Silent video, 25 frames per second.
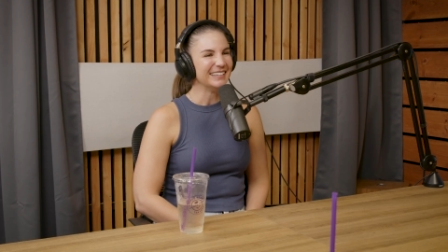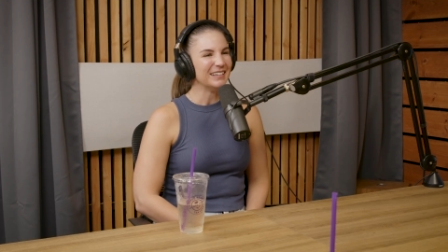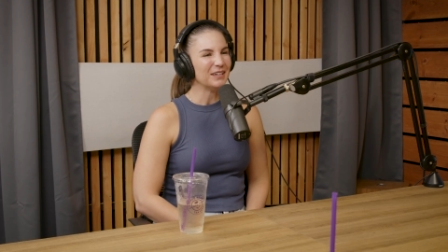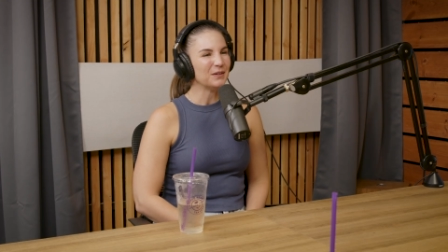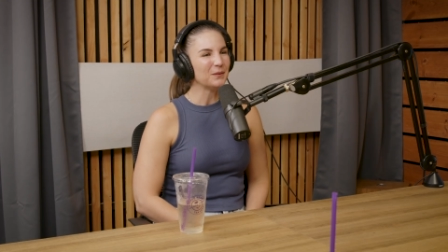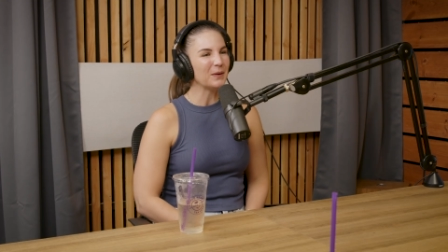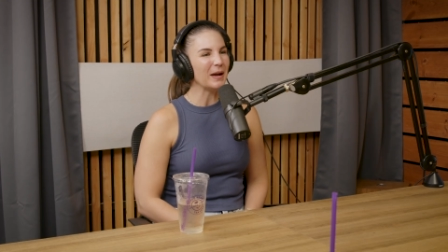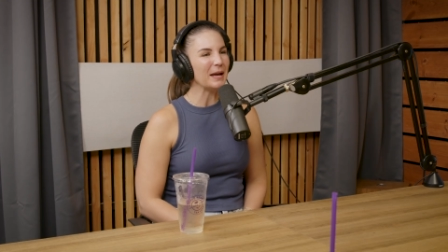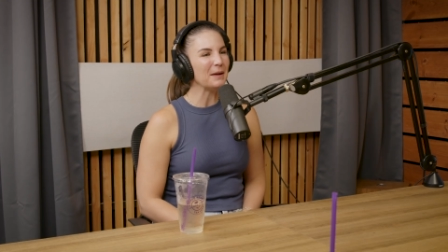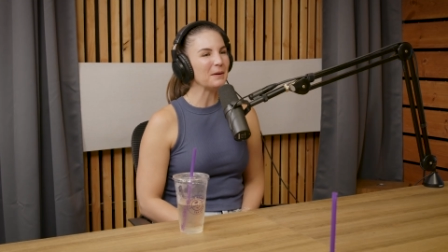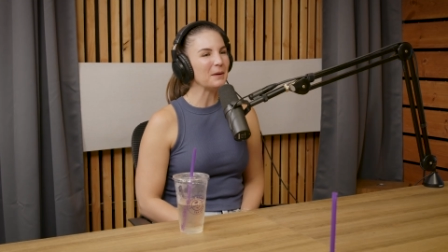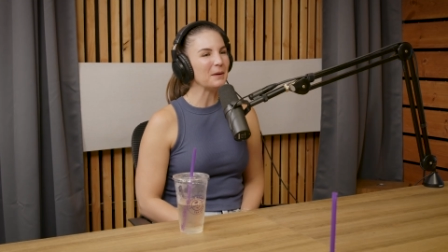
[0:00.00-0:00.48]

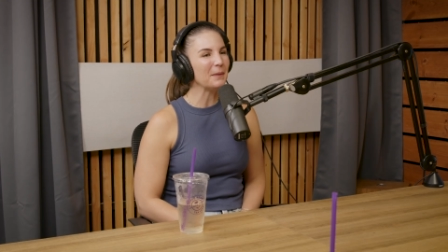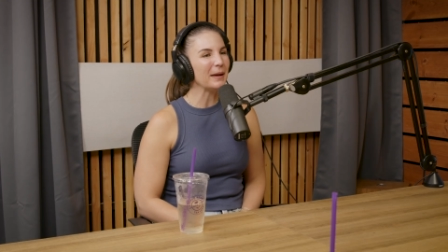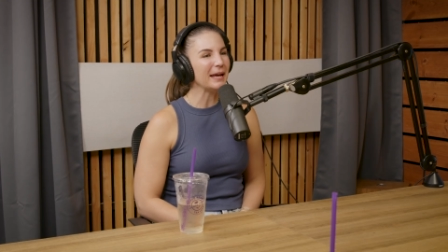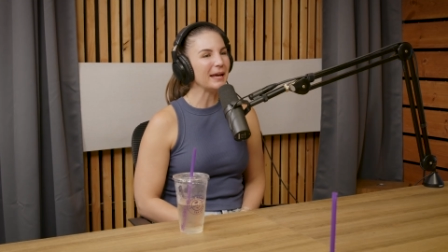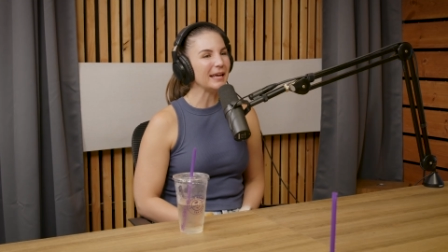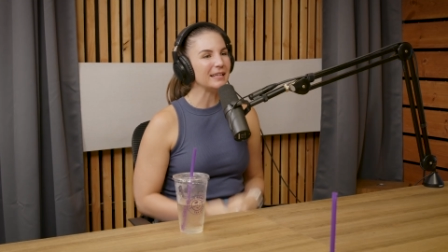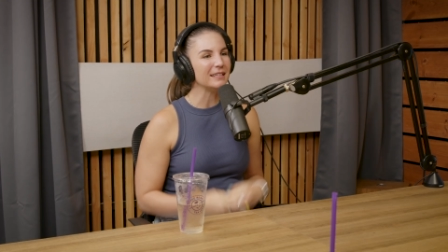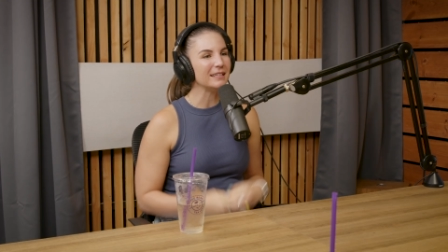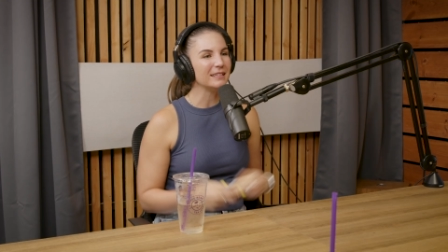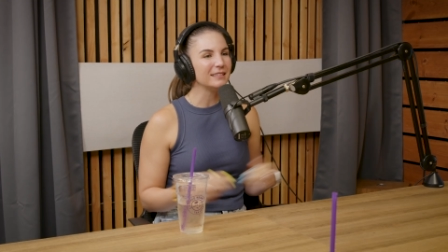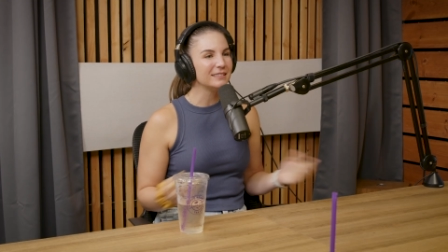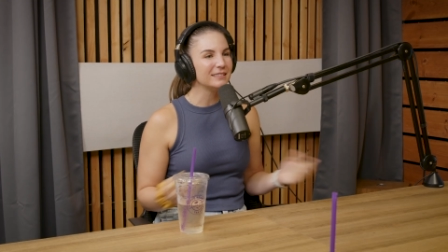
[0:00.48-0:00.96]

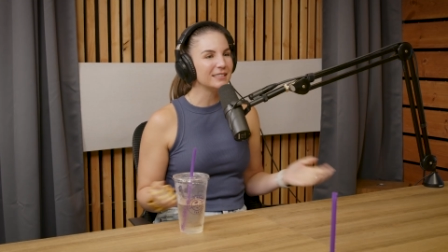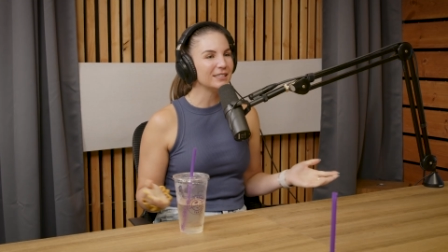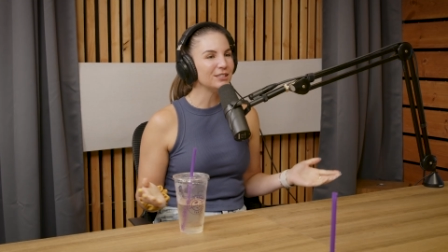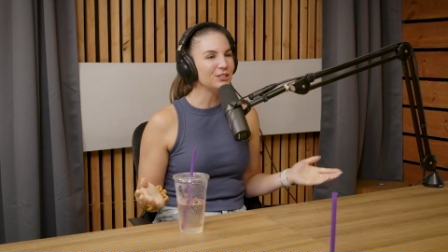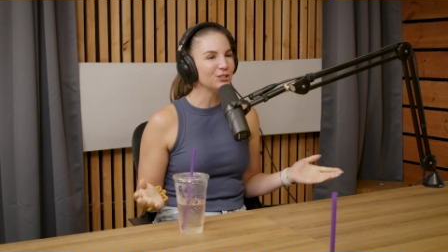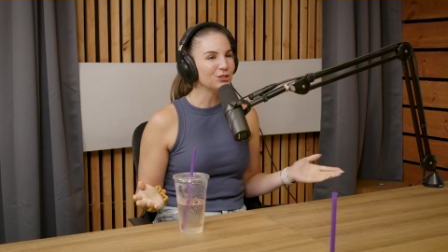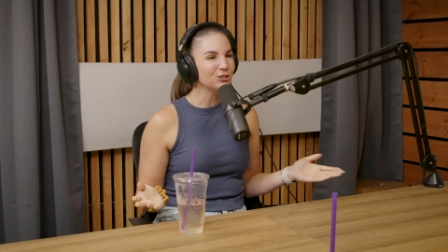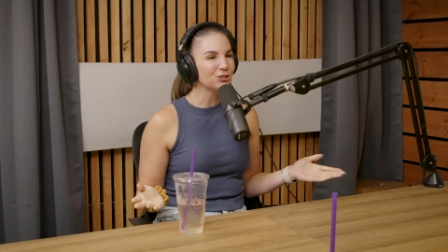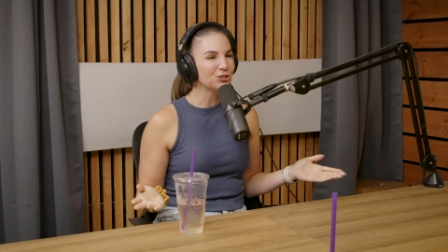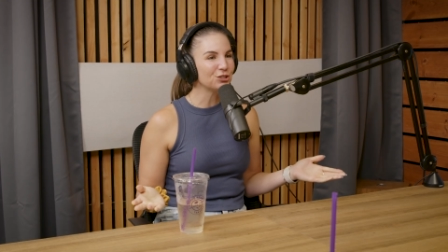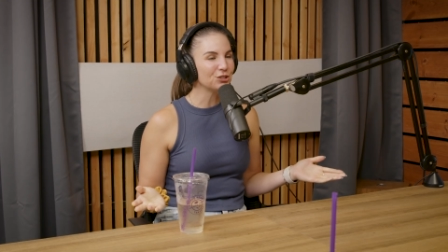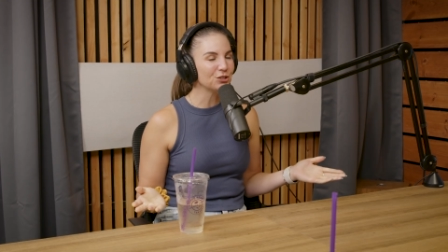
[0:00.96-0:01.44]
Wait. Did
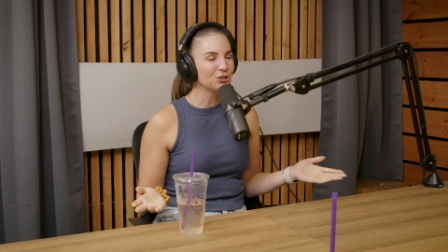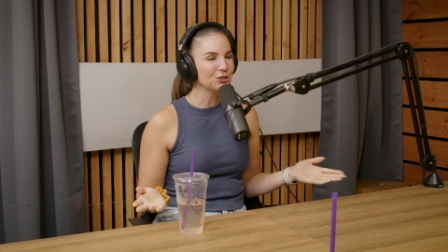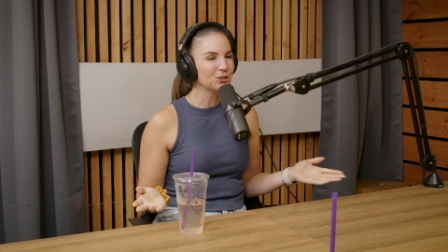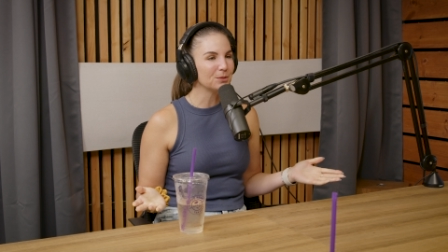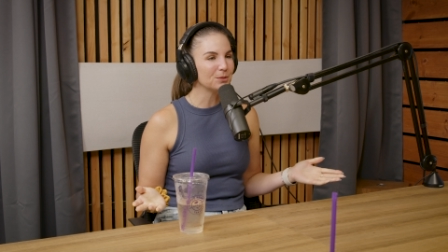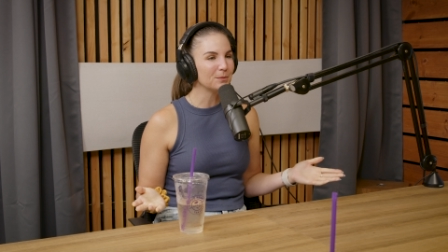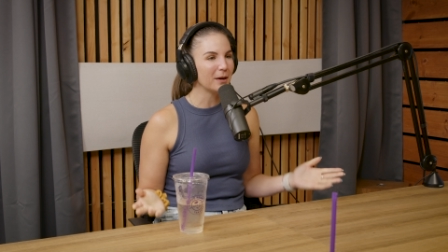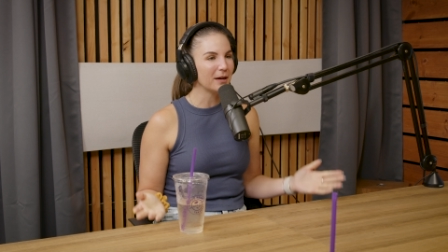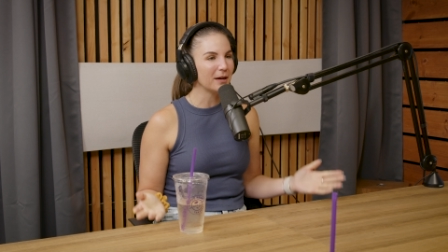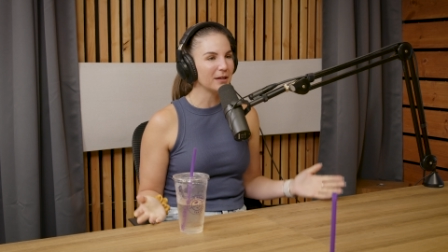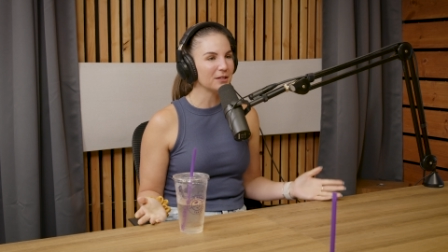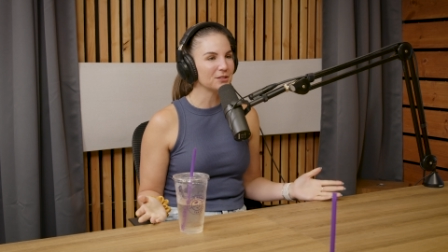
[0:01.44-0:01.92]
you choose
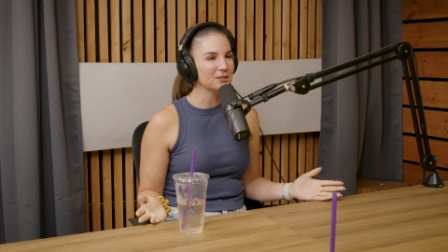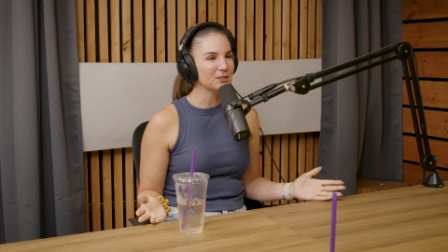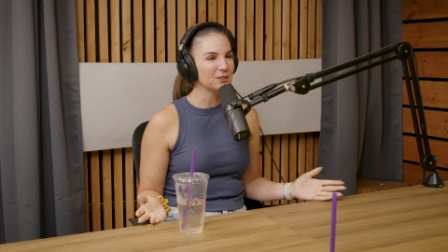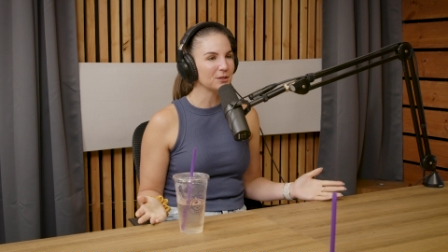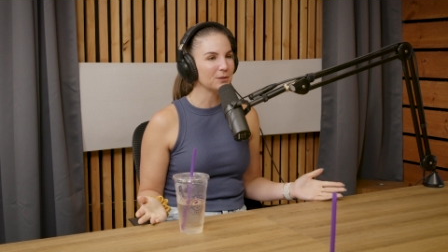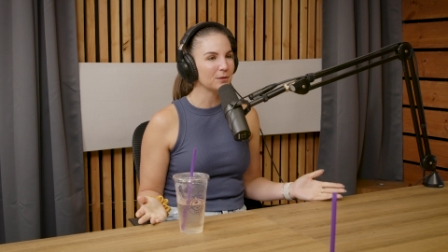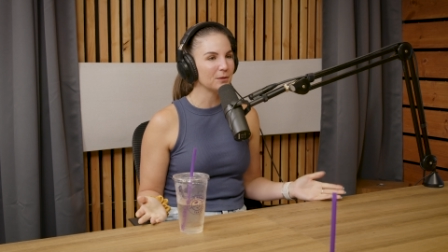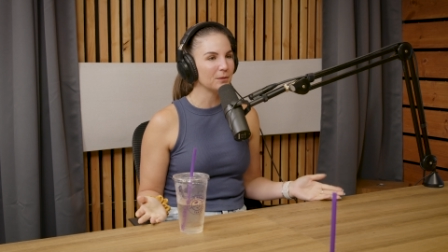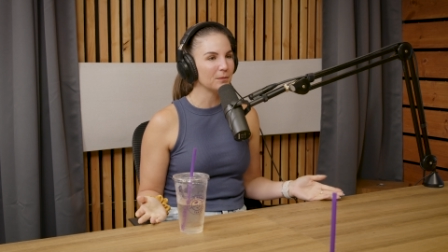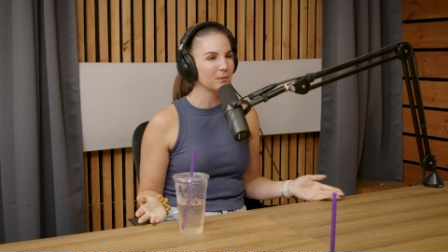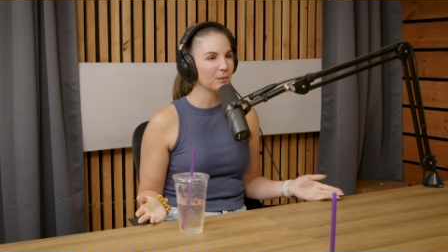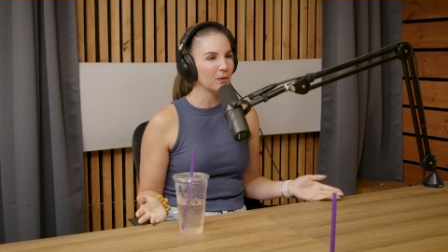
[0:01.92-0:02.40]
Mars
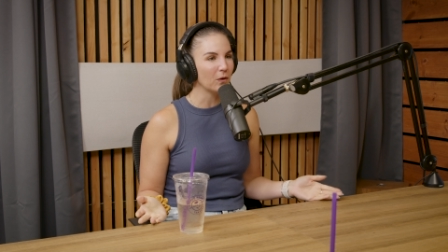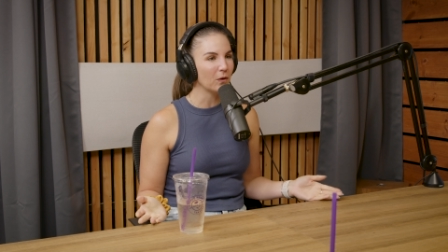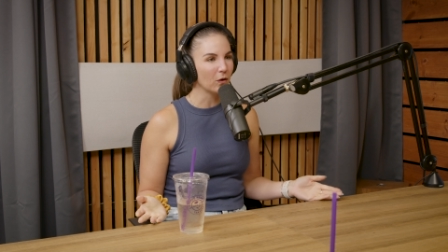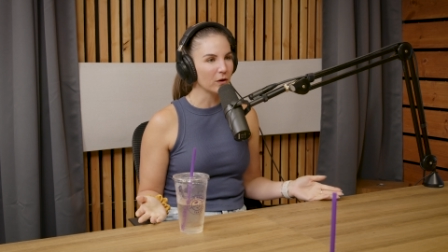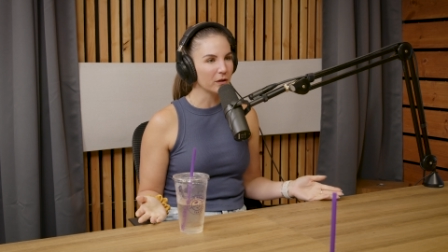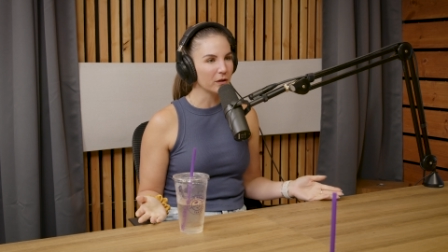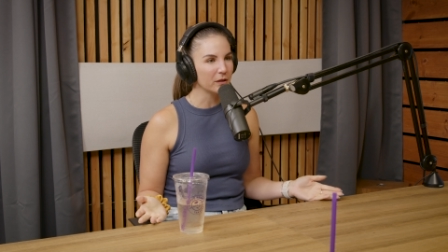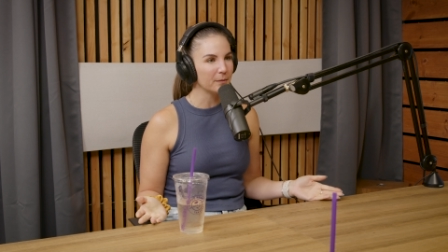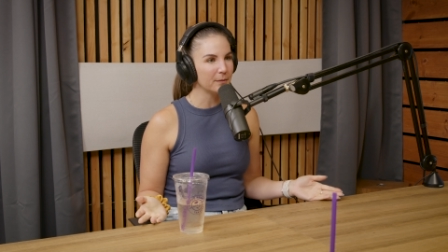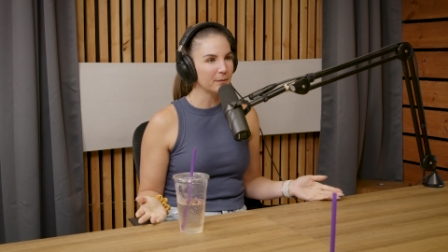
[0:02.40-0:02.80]
or the